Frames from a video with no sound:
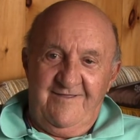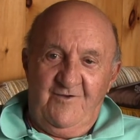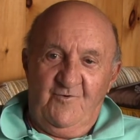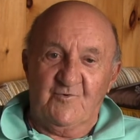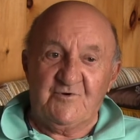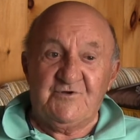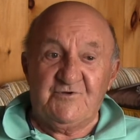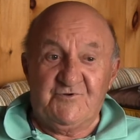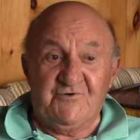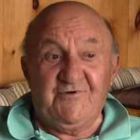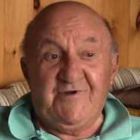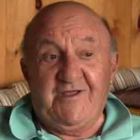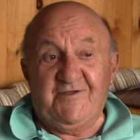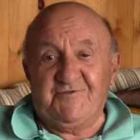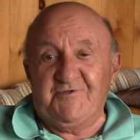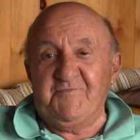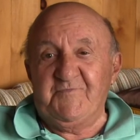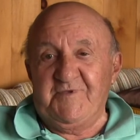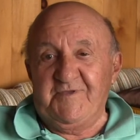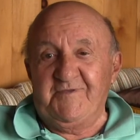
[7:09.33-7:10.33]
which turned
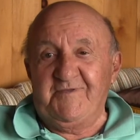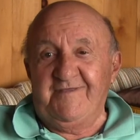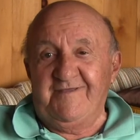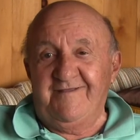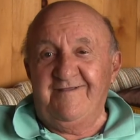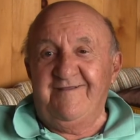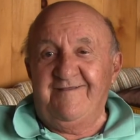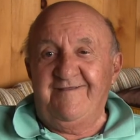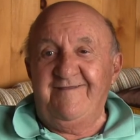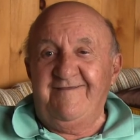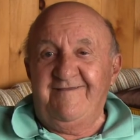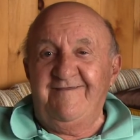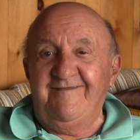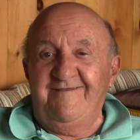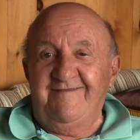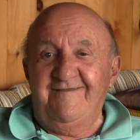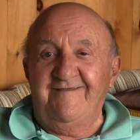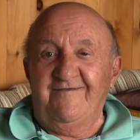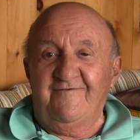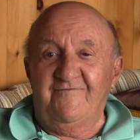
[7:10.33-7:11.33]
out to be
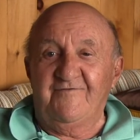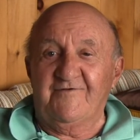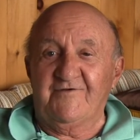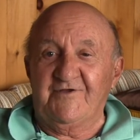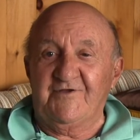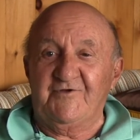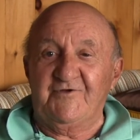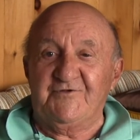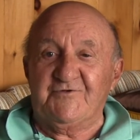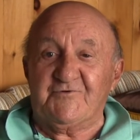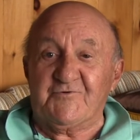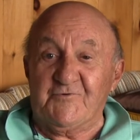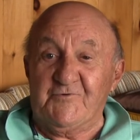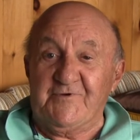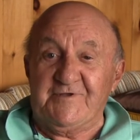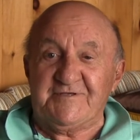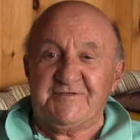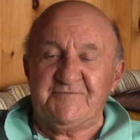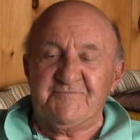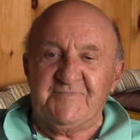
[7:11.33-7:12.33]
a very good
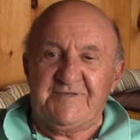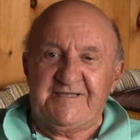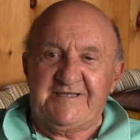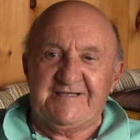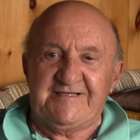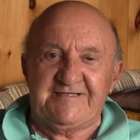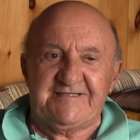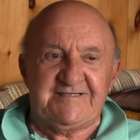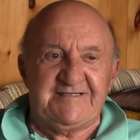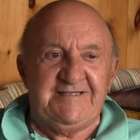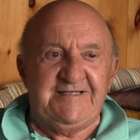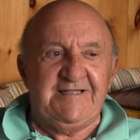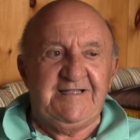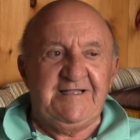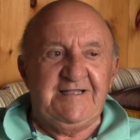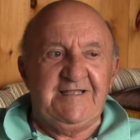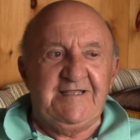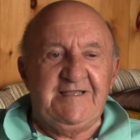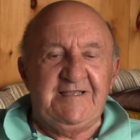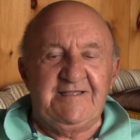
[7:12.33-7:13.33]
truism because
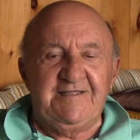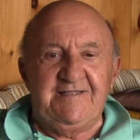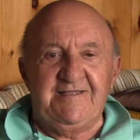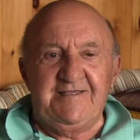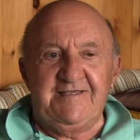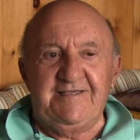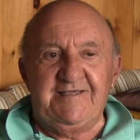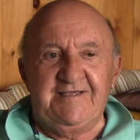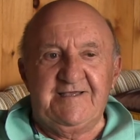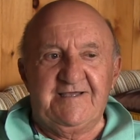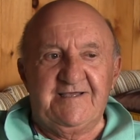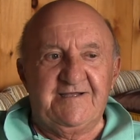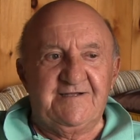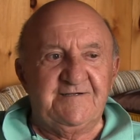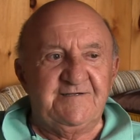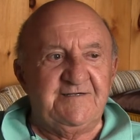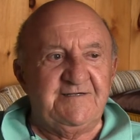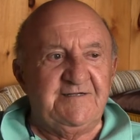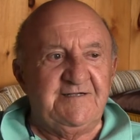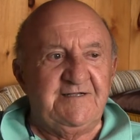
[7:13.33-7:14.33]
the uh,
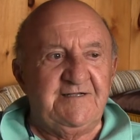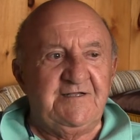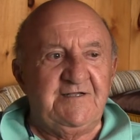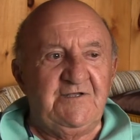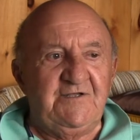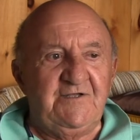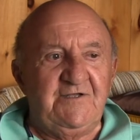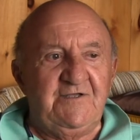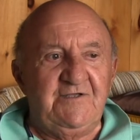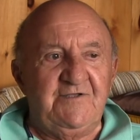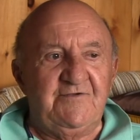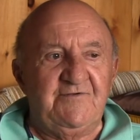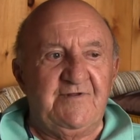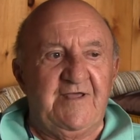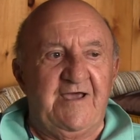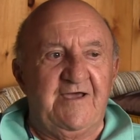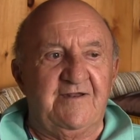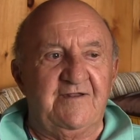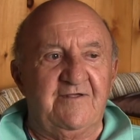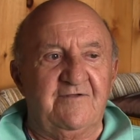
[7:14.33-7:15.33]
you
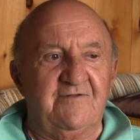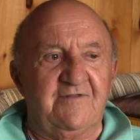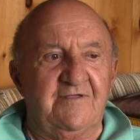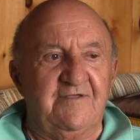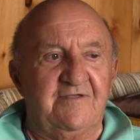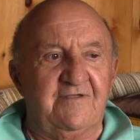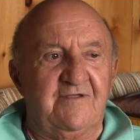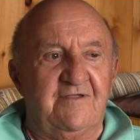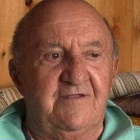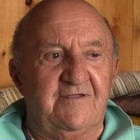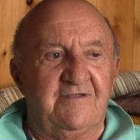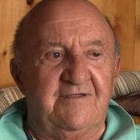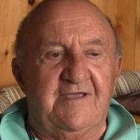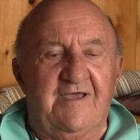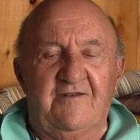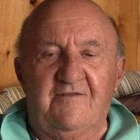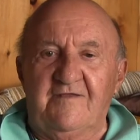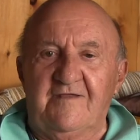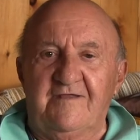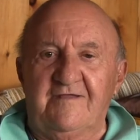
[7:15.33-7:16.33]
not only
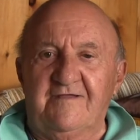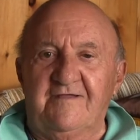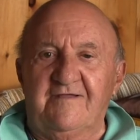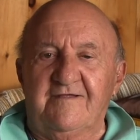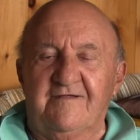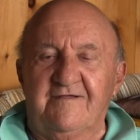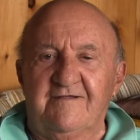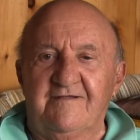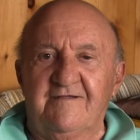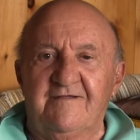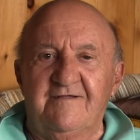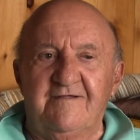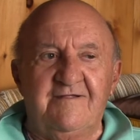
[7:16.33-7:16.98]
got 50%